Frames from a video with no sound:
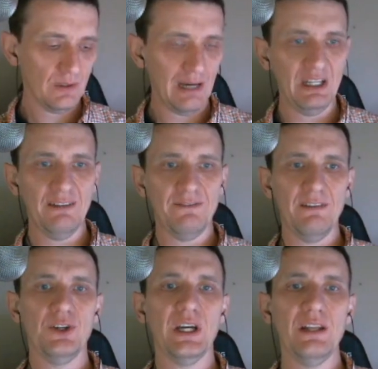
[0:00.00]
I mean, if
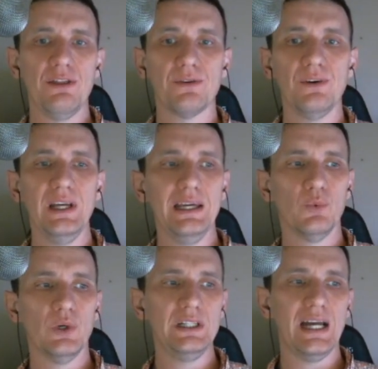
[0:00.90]
you're getting 3 in
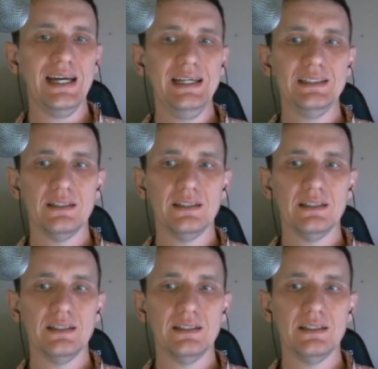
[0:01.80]
one night,